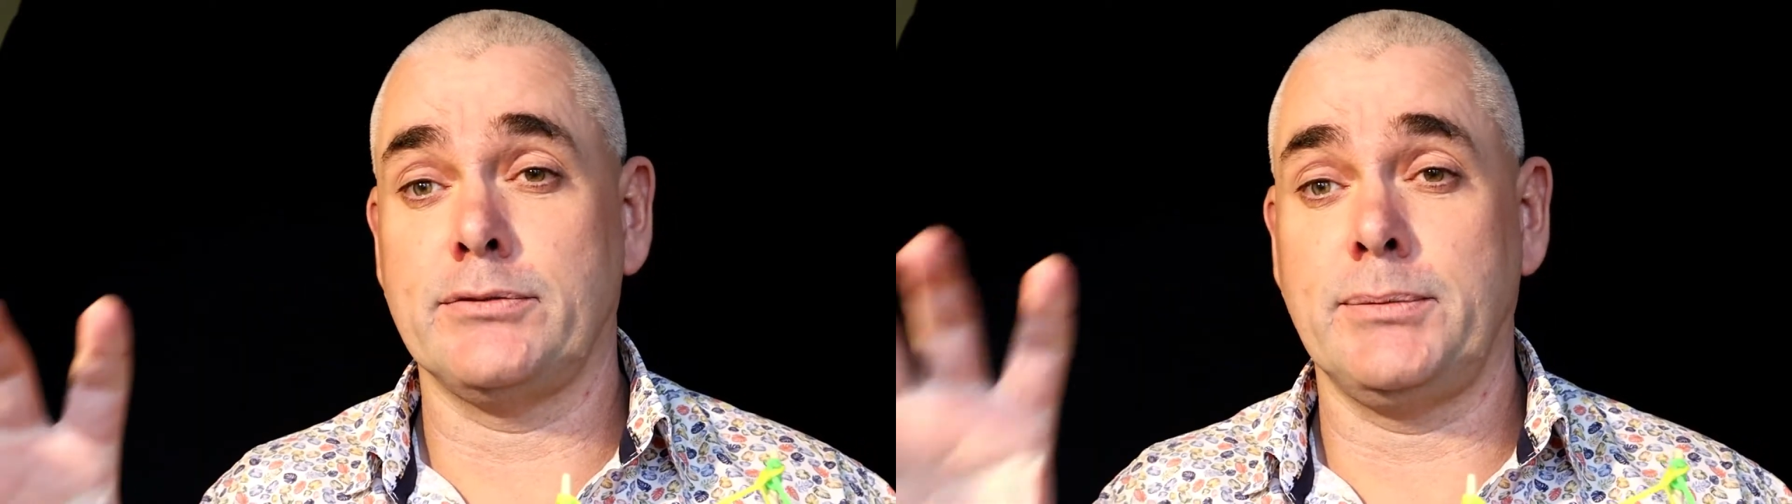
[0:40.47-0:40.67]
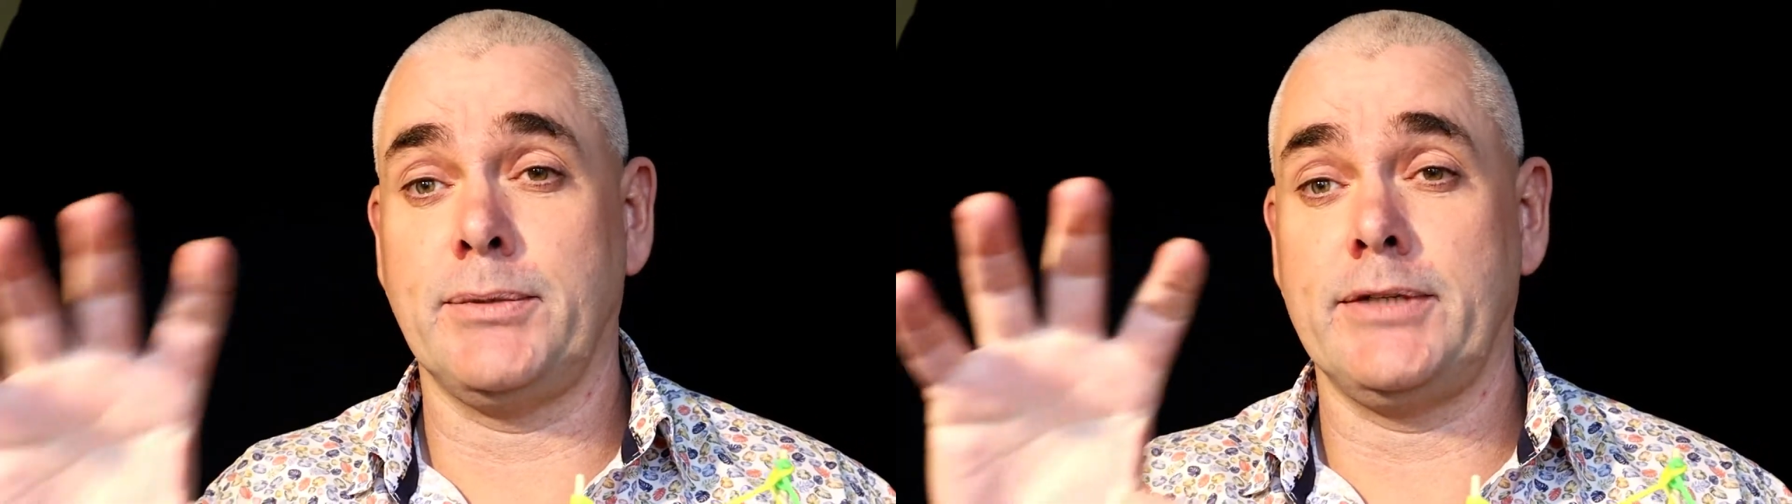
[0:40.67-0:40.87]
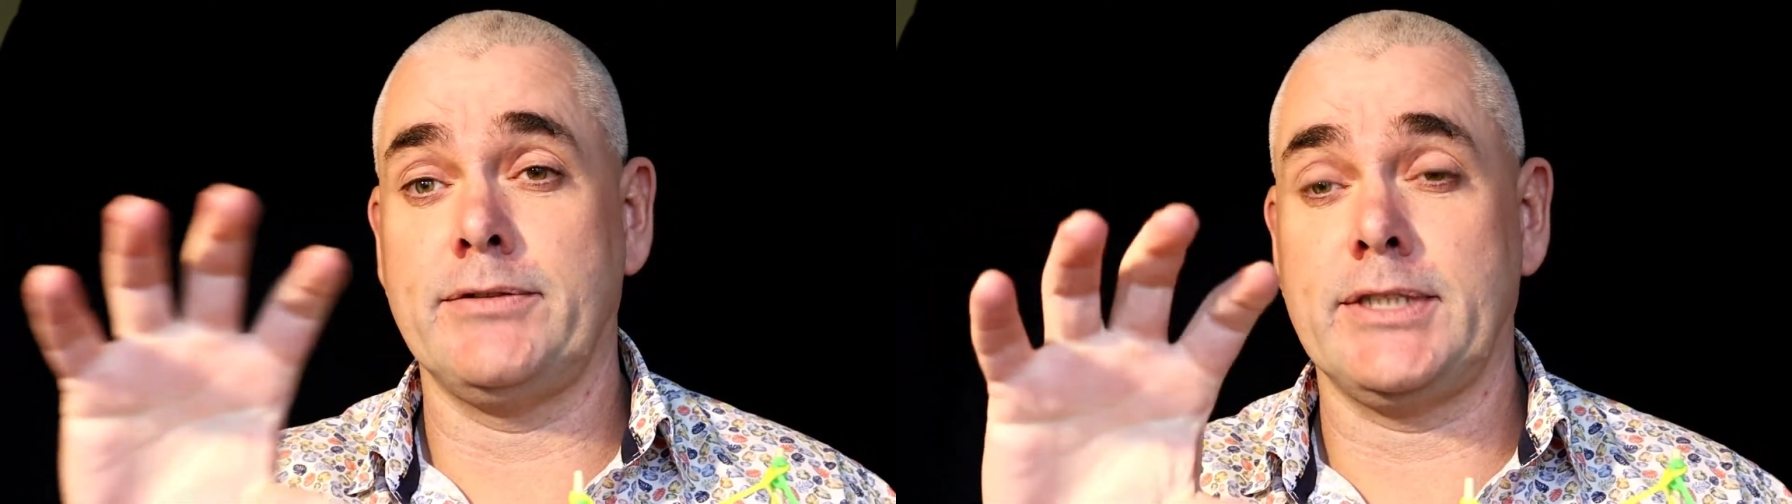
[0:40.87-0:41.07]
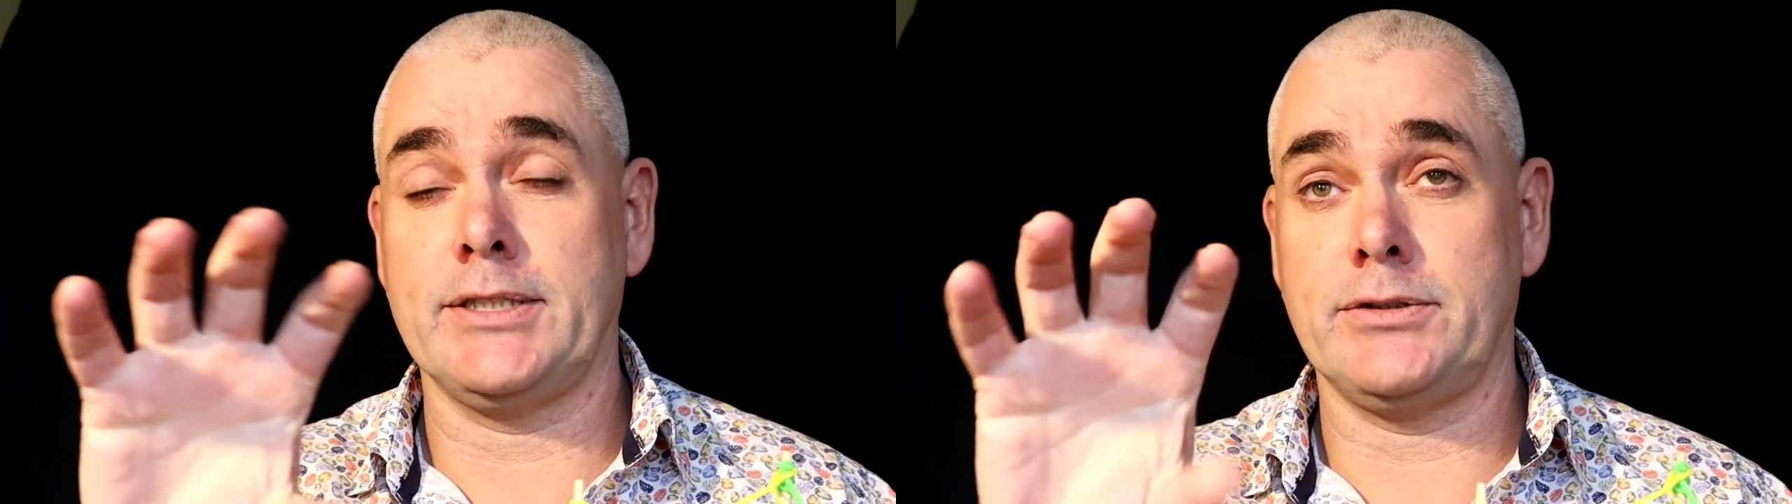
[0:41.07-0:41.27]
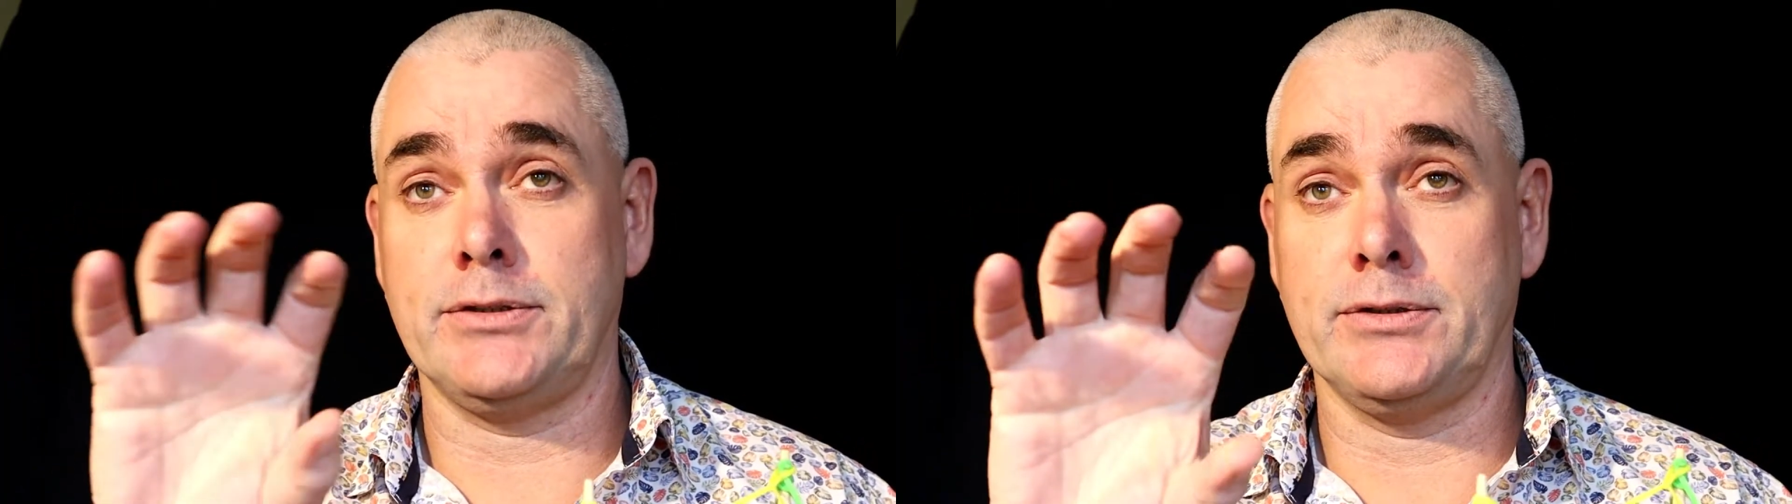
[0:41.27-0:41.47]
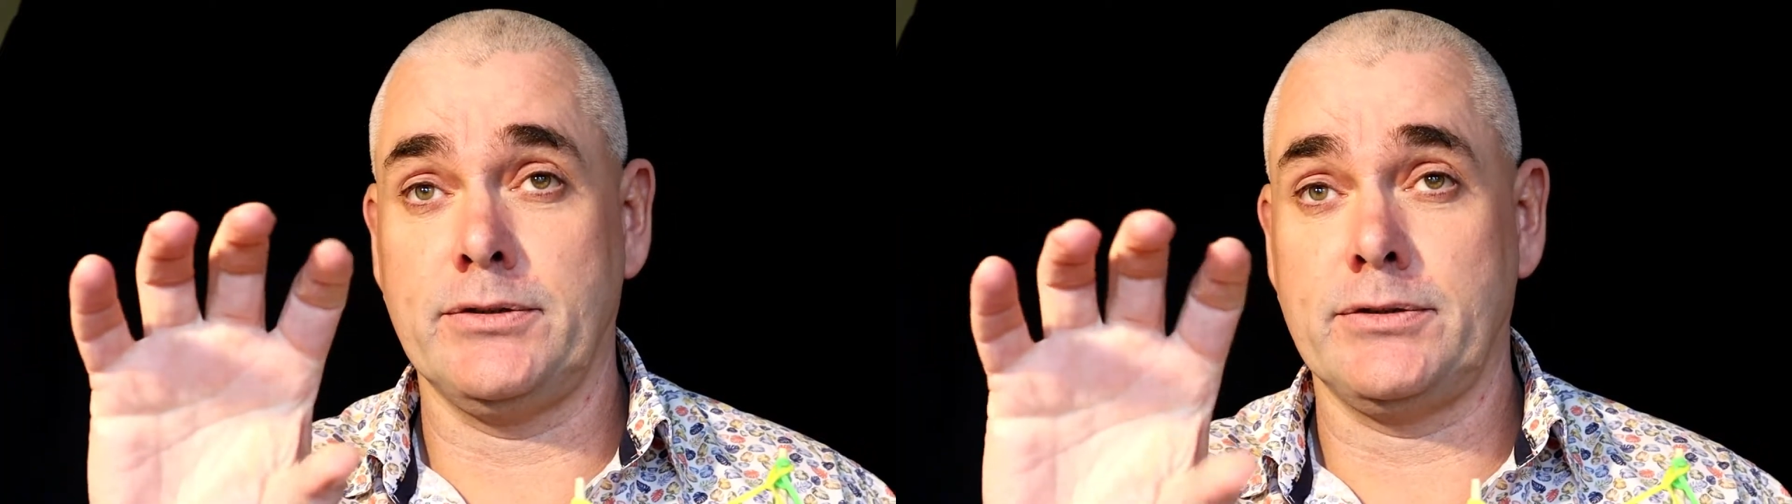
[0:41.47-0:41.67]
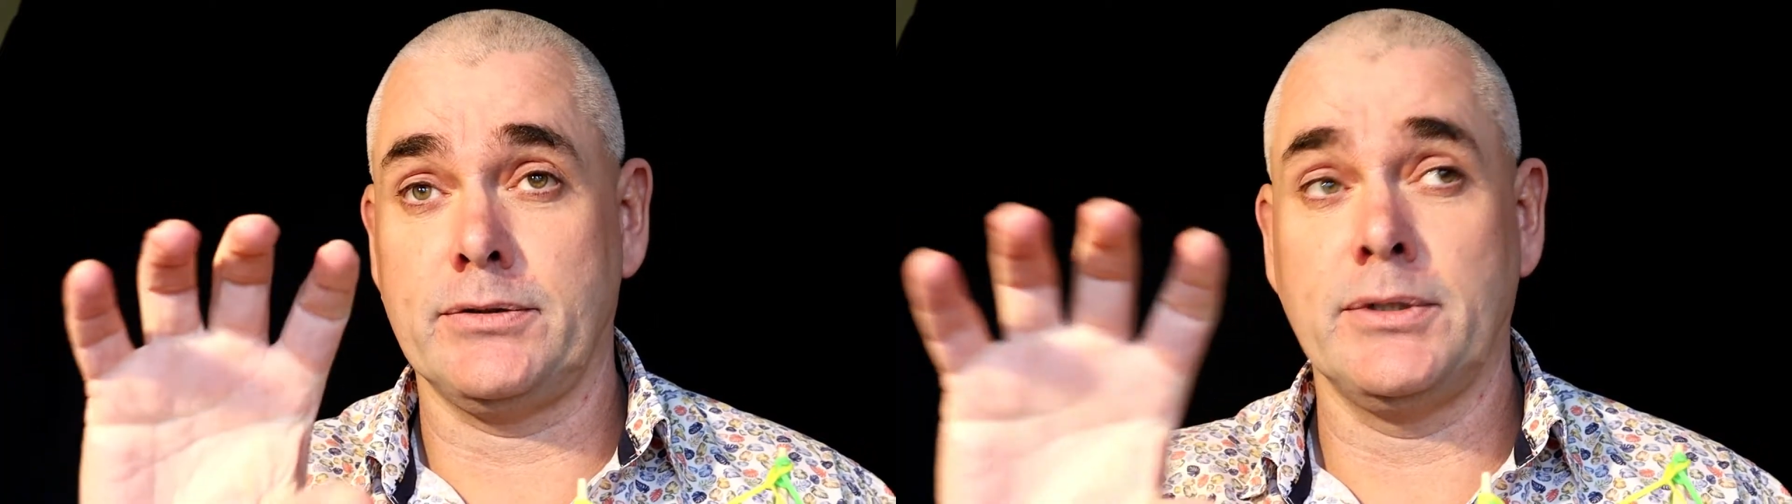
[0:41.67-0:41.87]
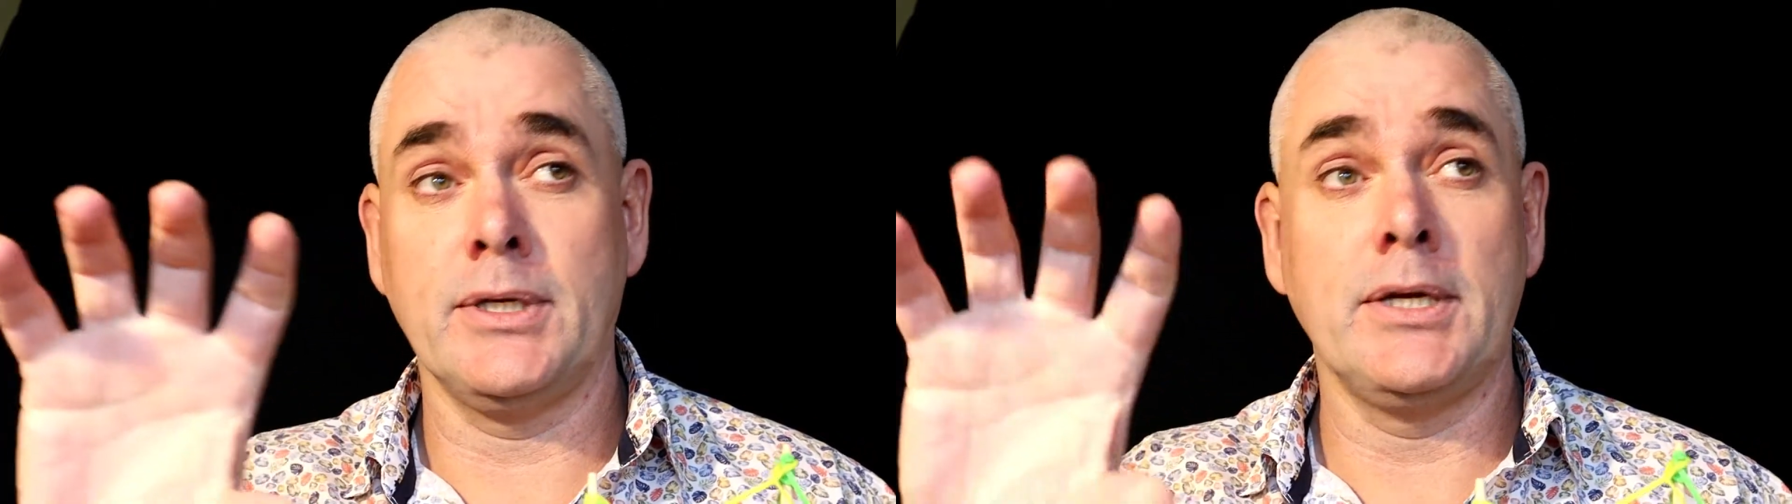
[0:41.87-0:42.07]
We might even teach students to